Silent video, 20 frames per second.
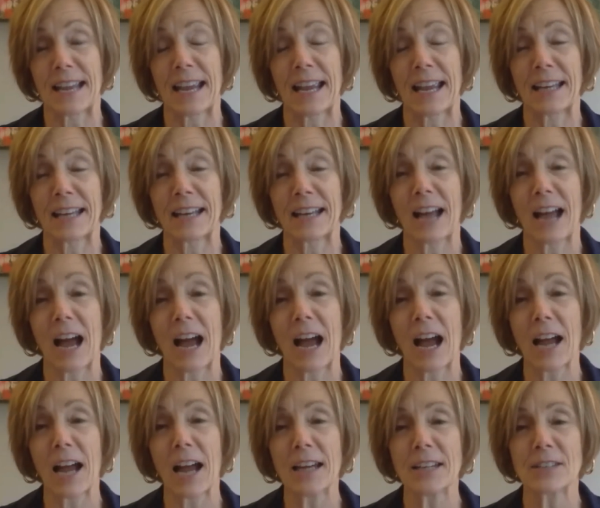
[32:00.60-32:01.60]
And
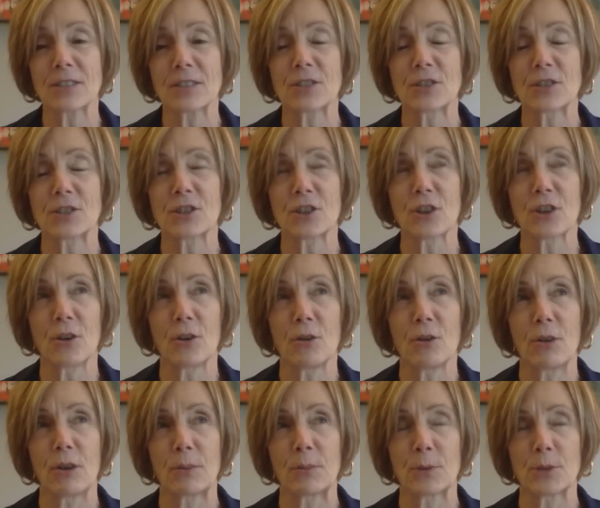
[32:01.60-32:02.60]
I
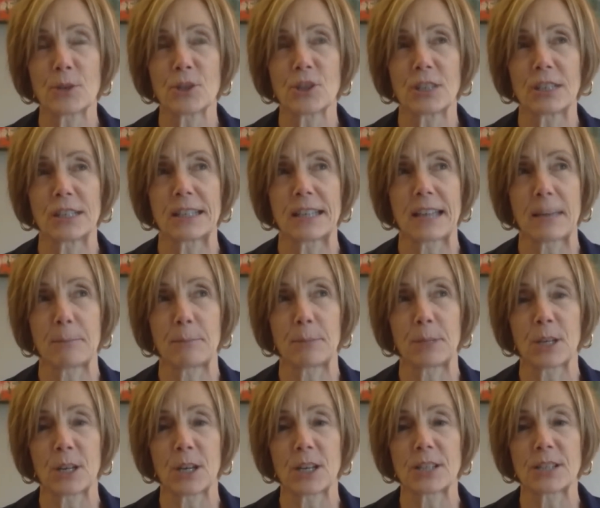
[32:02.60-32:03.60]
so appreciate that,
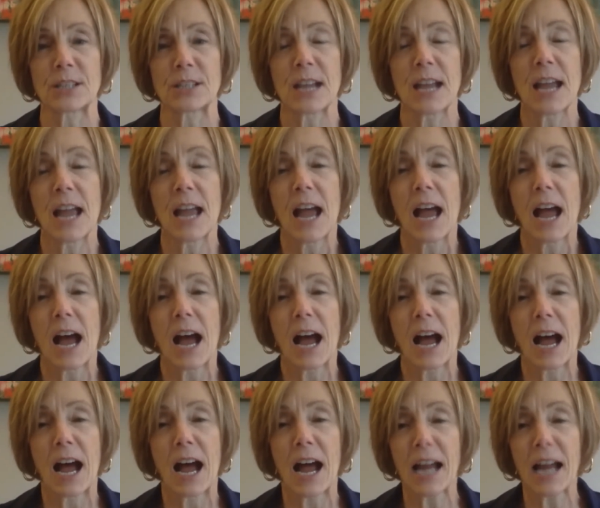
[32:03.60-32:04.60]
because
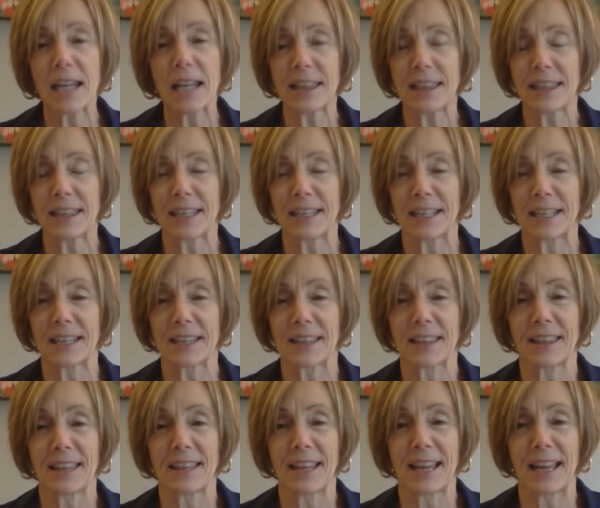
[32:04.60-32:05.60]
I think
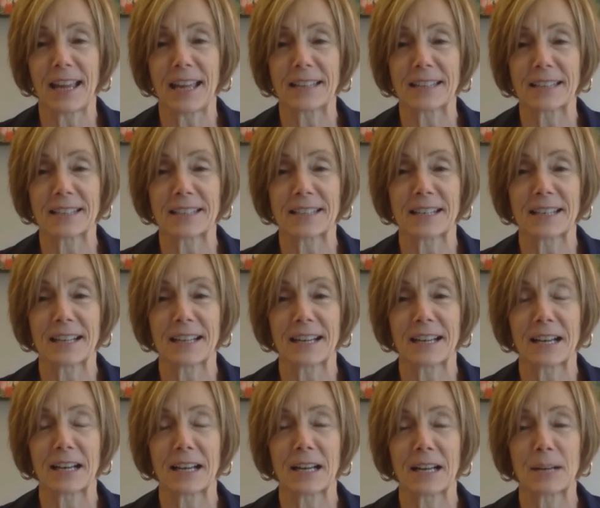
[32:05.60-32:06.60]
that
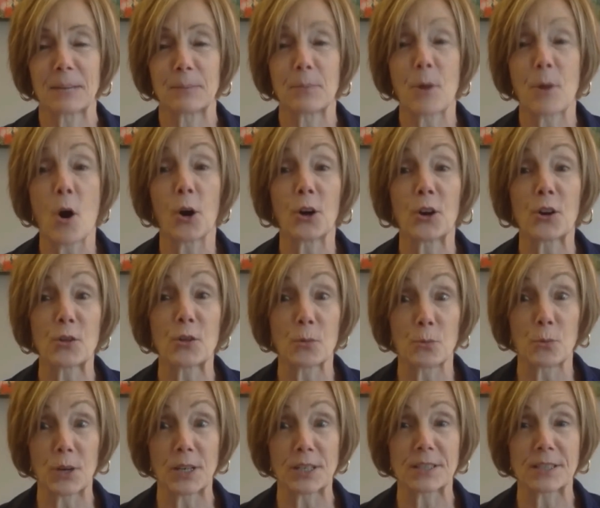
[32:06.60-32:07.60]
part of the
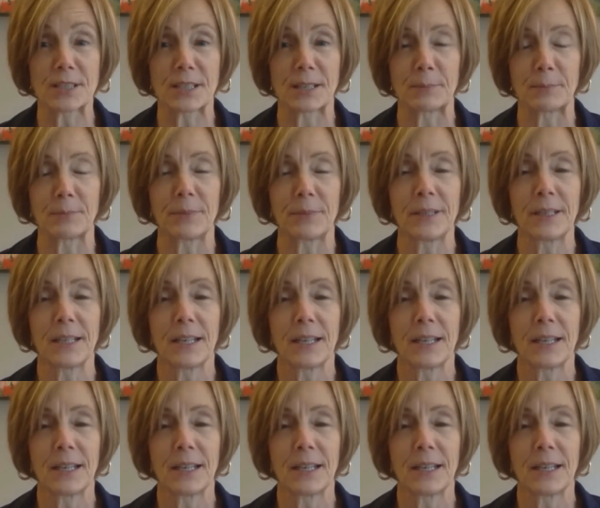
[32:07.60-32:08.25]
wisdom,